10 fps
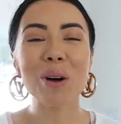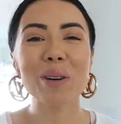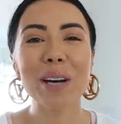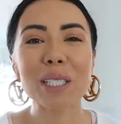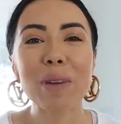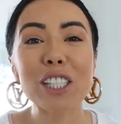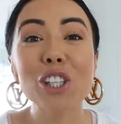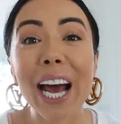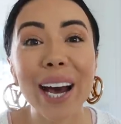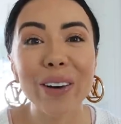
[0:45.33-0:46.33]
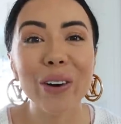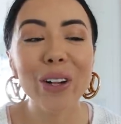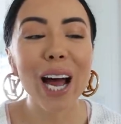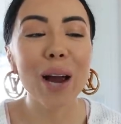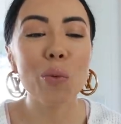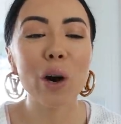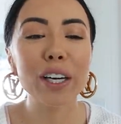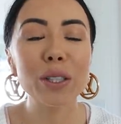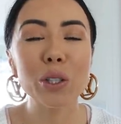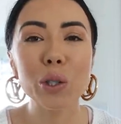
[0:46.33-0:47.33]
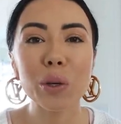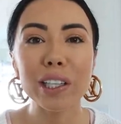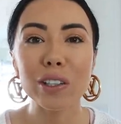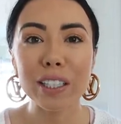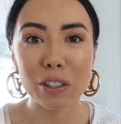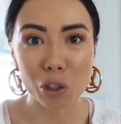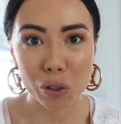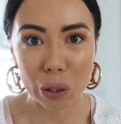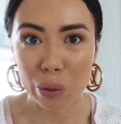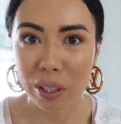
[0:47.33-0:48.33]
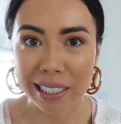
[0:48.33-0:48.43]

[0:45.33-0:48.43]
welcome back to my channel. I wanted to do a little intro